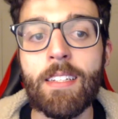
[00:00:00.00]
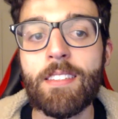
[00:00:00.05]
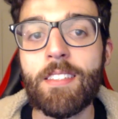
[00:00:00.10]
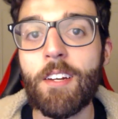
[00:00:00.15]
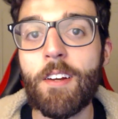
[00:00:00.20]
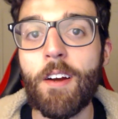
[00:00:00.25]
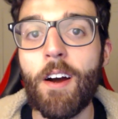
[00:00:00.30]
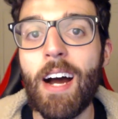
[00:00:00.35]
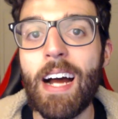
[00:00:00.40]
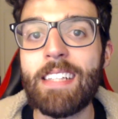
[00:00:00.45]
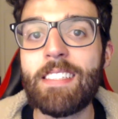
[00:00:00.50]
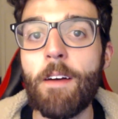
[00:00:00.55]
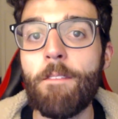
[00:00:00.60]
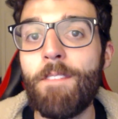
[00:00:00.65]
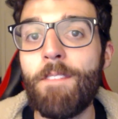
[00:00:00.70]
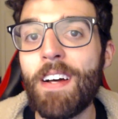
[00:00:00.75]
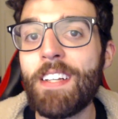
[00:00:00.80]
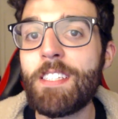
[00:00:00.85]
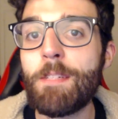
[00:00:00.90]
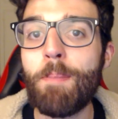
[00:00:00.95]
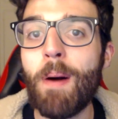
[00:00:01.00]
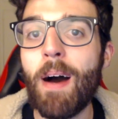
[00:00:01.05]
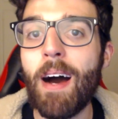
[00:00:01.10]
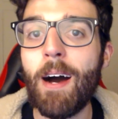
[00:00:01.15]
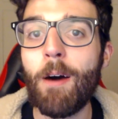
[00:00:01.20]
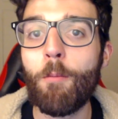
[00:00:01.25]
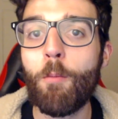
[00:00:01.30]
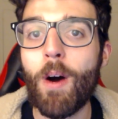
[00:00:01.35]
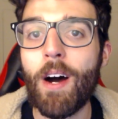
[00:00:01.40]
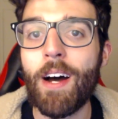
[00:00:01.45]
So guys, that's
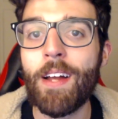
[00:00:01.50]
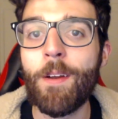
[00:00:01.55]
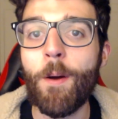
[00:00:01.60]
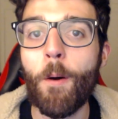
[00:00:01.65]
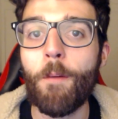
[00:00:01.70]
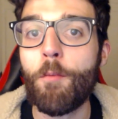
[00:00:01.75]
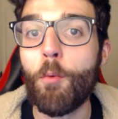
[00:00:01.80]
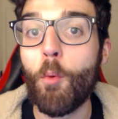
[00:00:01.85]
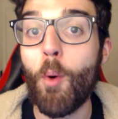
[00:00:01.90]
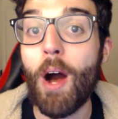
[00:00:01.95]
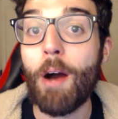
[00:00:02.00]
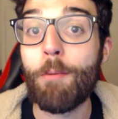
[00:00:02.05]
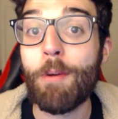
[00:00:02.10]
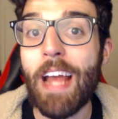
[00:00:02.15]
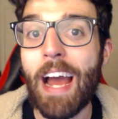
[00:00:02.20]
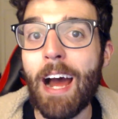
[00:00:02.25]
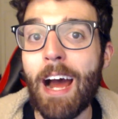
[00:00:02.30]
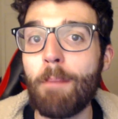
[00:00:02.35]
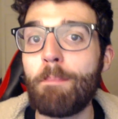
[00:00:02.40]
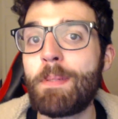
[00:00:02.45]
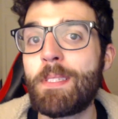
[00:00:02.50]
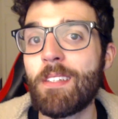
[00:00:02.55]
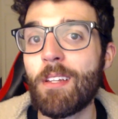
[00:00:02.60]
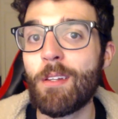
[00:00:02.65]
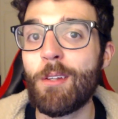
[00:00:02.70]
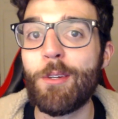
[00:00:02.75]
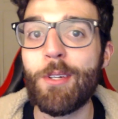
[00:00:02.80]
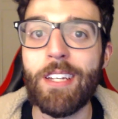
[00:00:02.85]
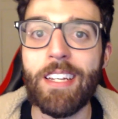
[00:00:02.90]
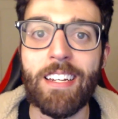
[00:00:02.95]
part 1 of why we
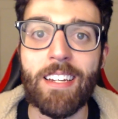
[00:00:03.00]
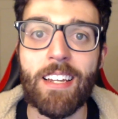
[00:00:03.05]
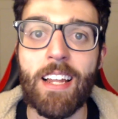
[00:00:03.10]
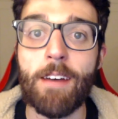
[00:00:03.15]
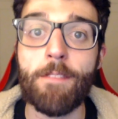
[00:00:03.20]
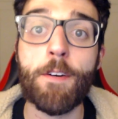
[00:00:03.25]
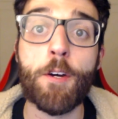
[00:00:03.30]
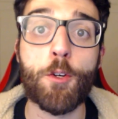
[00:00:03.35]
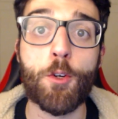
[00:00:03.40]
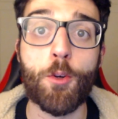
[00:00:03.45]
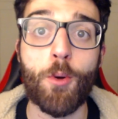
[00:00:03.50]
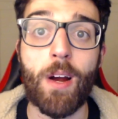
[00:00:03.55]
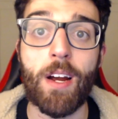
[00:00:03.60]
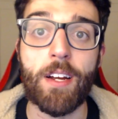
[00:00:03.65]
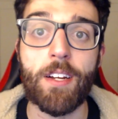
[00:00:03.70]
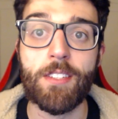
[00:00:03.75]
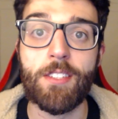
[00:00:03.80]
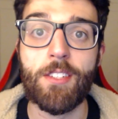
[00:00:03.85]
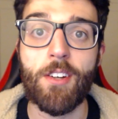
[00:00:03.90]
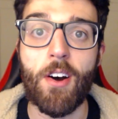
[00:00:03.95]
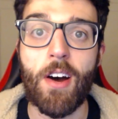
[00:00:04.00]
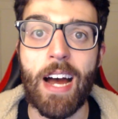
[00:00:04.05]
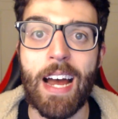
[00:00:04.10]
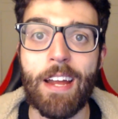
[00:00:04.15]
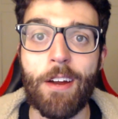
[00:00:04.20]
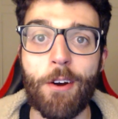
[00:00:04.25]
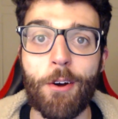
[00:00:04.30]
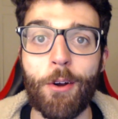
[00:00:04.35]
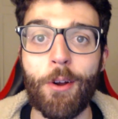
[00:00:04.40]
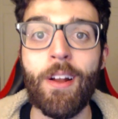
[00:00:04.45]
absolutely love
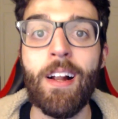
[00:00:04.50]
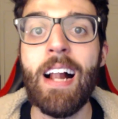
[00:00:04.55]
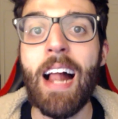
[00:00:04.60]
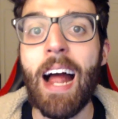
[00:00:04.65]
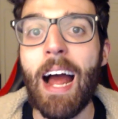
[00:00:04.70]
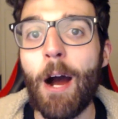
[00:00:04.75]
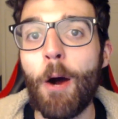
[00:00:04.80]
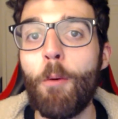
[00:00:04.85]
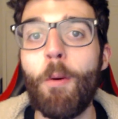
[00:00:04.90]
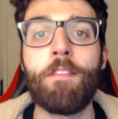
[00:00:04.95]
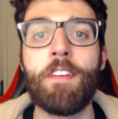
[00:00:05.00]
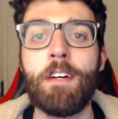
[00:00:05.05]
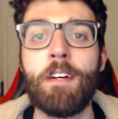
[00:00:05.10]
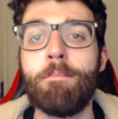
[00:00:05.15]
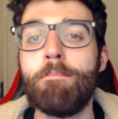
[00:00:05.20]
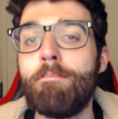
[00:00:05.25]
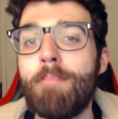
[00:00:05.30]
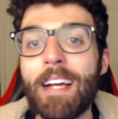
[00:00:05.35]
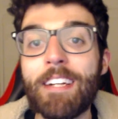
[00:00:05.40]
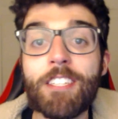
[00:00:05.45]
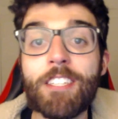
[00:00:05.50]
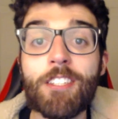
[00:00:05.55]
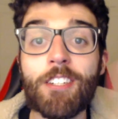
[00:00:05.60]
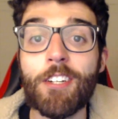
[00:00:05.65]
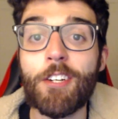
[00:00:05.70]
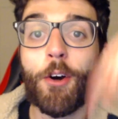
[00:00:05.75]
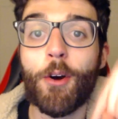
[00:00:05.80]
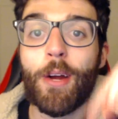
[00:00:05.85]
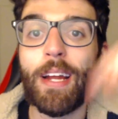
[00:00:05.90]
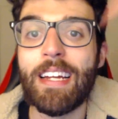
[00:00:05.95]
Krunker.io. However, make sure
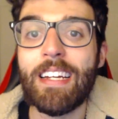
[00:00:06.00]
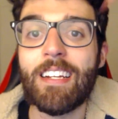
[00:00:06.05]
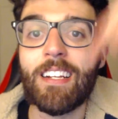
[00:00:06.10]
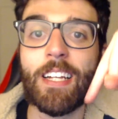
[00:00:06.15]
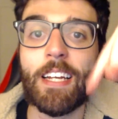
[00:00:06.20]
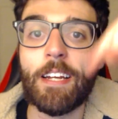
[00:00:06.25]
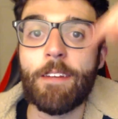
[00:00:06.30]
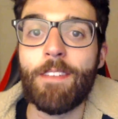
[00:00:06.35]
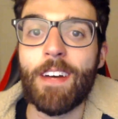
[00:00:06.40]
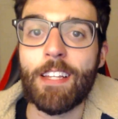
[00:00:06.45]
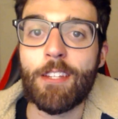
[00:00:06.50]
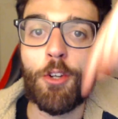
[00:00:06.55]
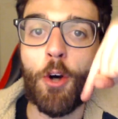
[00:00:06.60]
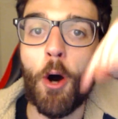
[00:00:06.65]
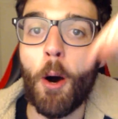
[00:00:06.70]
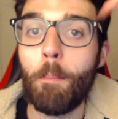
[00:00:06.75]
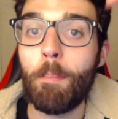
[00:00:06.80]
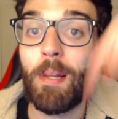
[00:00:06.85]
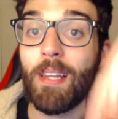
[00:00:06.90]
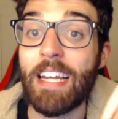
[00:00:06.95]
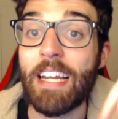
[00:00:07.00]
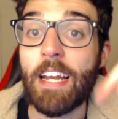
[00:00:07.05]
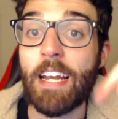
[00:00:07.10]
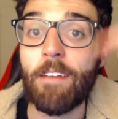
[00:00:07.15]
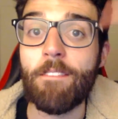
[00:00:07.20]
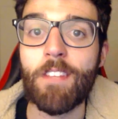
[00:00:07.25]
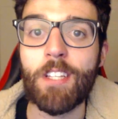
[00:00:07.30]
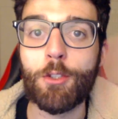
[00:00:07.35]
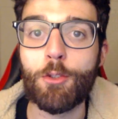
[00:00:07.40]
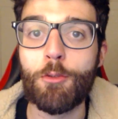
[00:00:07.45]
to go and click that top link
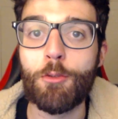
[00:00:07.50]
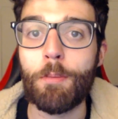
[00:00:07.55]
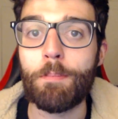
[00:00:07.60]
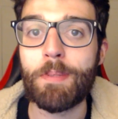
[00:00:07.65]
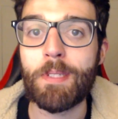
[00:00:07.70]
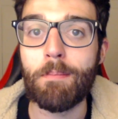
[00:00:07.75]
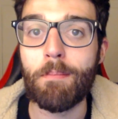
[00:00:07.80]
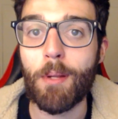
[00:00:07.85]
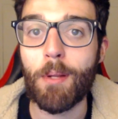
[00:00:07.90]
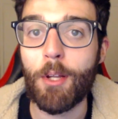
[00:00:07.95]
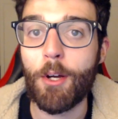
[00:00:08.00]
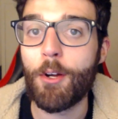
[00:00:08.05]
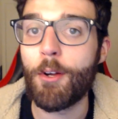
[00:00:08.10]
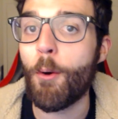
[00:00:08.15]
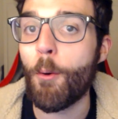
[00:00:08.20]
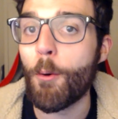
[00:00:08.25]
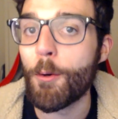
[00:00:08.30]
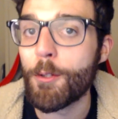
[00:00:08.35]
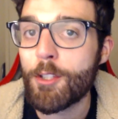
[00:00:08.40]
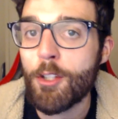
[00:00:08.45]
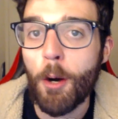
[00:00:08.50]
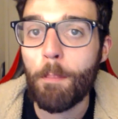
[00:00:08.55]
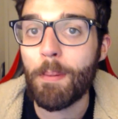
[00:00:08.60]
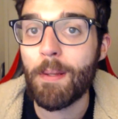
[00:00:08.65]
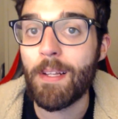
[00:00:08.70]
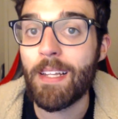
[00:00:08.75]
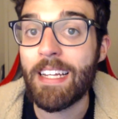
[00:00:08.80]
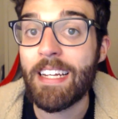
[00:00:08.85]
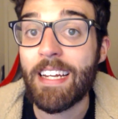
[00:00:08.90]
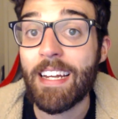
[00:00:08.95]
in the description below or top
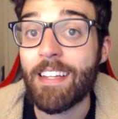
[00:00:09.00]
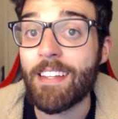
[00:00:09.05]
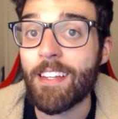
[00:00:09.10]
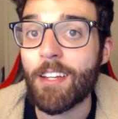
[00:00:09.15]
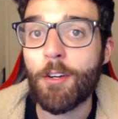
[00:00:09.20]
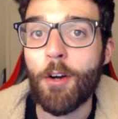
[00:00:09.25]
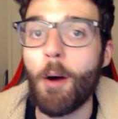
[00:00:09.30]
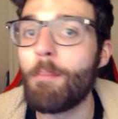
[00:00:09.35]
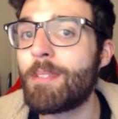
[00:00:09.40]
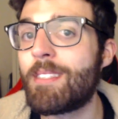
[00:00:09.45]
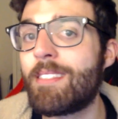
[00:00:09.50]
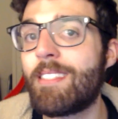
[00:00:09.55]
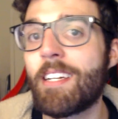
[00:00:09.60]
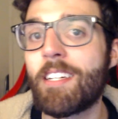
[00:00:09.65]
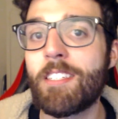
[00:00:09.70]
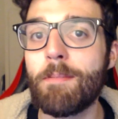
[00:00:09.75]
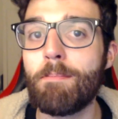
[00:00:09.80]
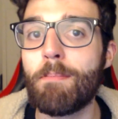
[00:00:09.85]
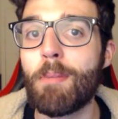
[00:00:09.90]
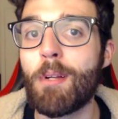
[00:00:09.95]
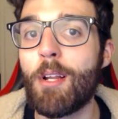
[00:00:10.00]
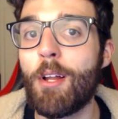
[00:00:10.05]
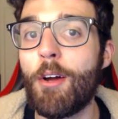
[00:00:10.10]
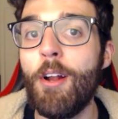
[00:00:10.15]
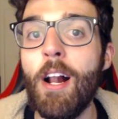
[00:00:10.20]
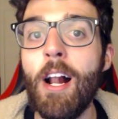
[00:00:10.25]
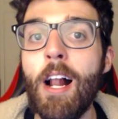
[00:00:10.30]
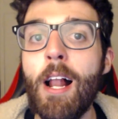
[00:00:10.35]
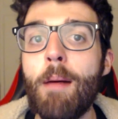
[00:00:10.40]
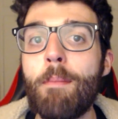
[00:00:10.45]
link in the comment section below,
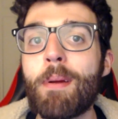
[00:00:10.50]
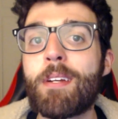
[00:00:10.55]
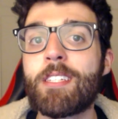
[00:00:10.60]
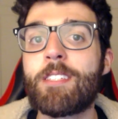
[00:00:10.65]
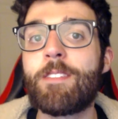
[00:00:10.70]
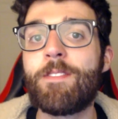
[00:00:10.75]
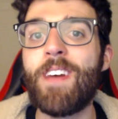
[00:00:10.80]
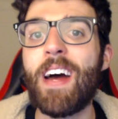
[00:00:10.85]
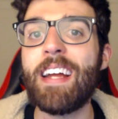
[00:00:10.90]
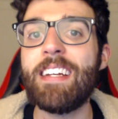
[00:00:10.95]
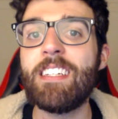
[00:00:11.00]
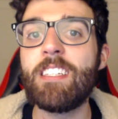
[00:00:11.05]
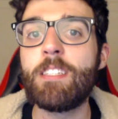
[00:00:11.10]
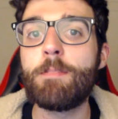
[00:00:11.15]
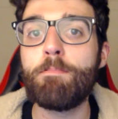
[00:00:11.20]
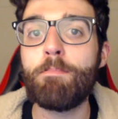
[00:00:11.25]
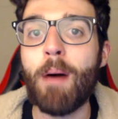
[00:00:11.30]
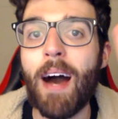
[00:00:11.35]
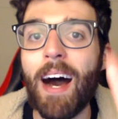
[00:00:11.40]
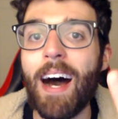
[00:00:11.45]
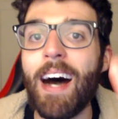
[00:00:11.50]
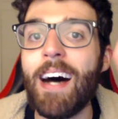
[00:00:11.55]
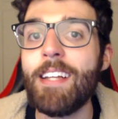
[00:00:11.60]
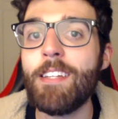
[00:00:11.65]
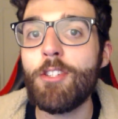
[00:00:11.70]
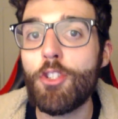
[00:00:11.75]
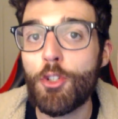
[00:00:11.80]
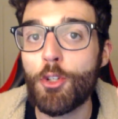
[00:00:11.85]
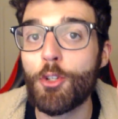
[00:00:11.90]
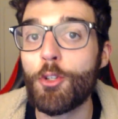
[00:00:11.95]
because that is
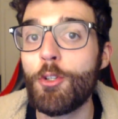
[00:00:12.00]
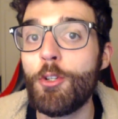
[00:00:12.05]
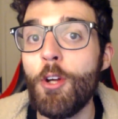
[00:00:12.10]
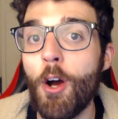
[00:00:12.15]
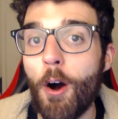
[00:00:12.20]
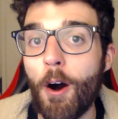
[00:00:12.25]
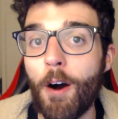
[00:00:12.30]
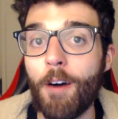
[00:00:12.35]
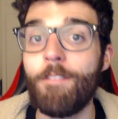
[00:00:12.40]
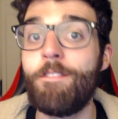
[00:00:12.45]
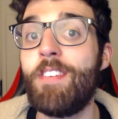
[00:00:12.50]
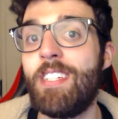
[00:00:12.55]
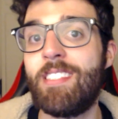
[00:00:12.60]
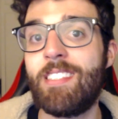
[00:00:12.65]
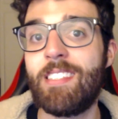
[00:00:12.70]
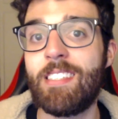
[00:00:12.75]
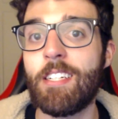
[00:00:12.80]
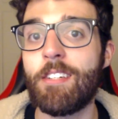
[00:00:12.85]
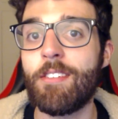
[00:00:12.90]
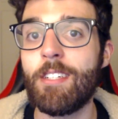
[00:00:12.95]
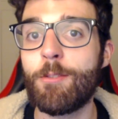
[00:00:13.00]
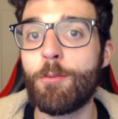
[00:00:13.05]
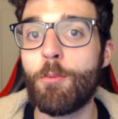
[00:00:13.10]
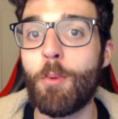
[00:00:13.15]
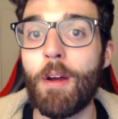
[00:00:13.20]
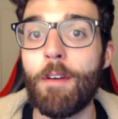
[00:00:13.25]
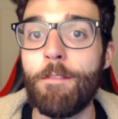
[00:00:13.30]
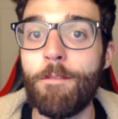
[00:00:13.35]
part 2 of this series where